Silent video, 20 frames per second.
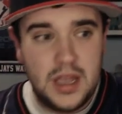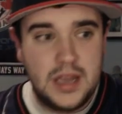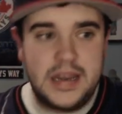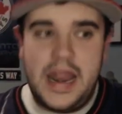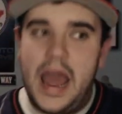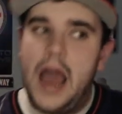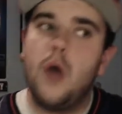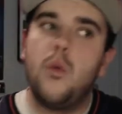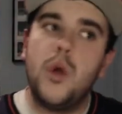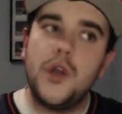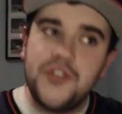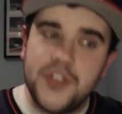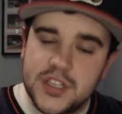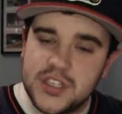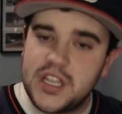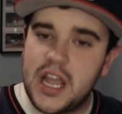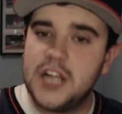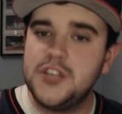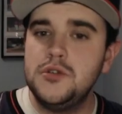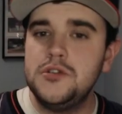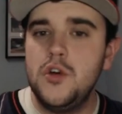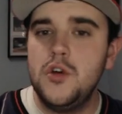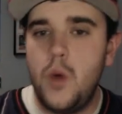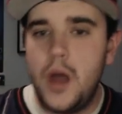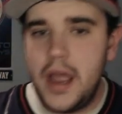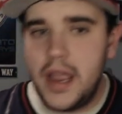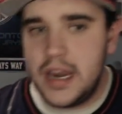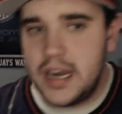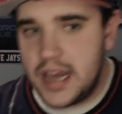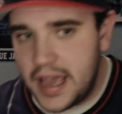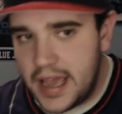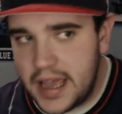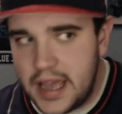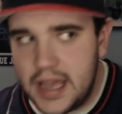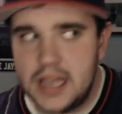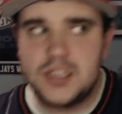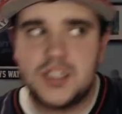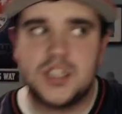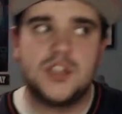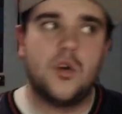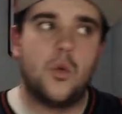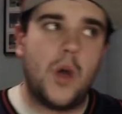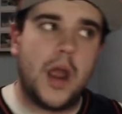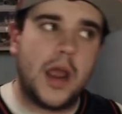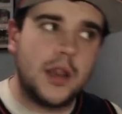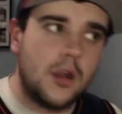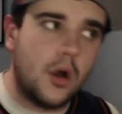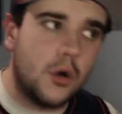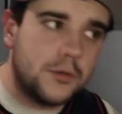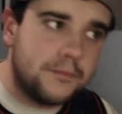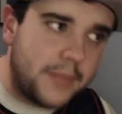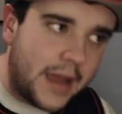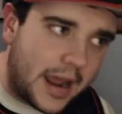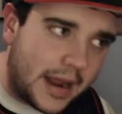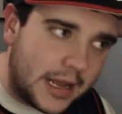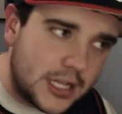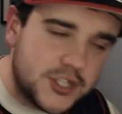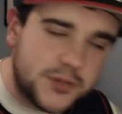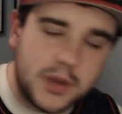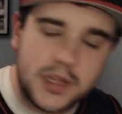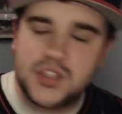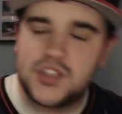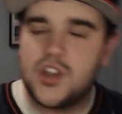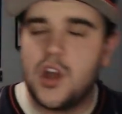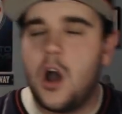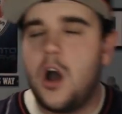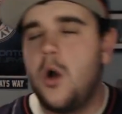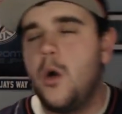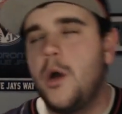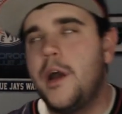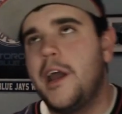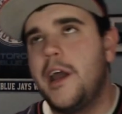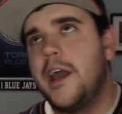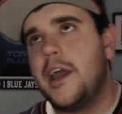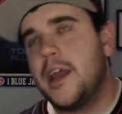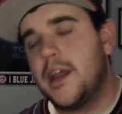Now, with the schedule the way it is, and the way load management's going,